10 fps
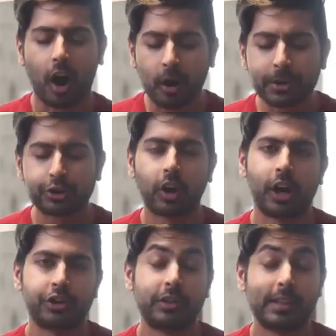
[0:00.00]

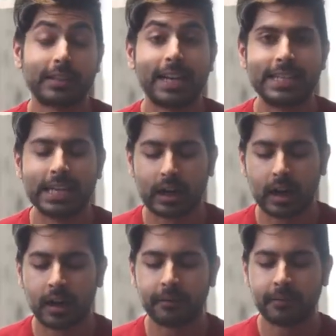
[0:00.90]
arbitrage is this idea
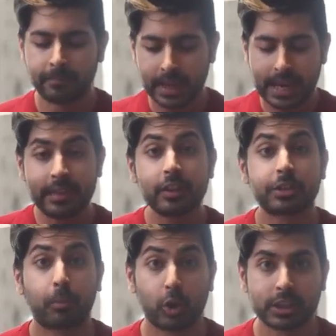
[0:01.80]
of, in the
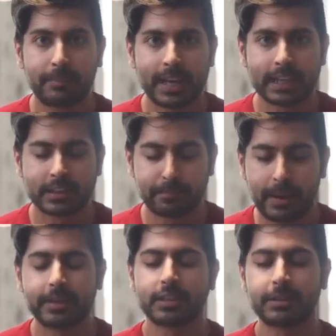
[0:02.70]
sports betting
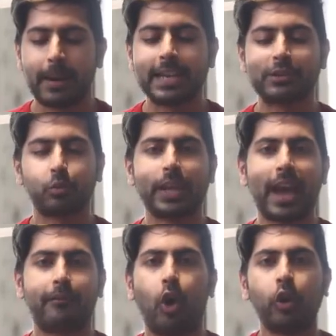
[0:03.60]
space, we
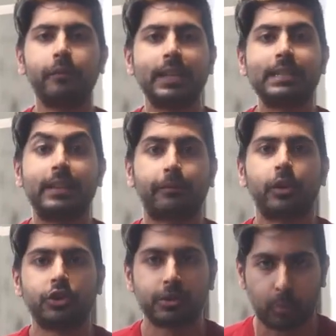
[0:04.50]
have all of these
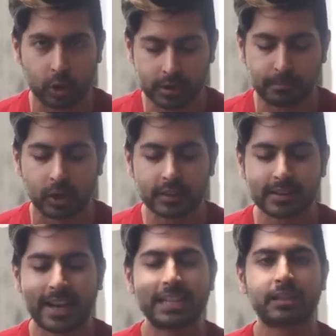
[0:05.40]
different sports books.
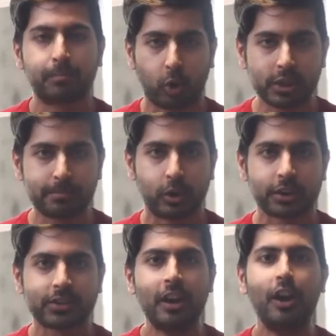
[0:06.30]
And sports
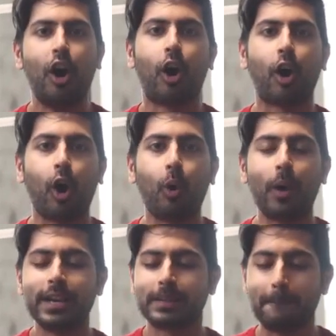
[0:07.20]
books are always